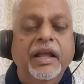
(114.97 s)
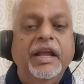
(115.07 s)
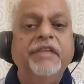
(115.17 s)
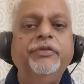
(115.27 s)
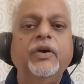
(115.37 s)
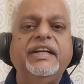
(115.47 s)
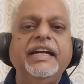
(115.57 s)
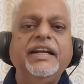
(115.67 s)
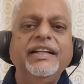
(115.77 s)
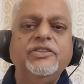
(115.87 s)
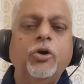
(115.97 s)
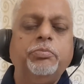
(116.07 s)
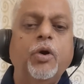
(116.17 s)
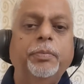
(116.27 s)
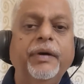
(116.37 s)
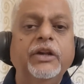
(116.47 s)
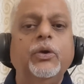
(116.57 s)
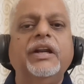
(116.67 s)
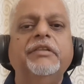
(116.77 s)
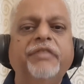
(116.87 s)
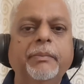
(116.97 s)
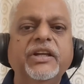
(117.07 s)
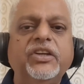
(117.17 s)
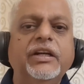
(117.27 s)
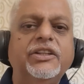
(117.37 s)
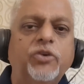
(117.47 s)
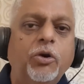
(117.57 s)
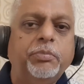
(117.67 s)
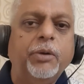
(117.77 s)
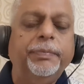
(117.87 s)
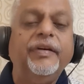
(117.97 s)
If your data is not proper, your information is not proper,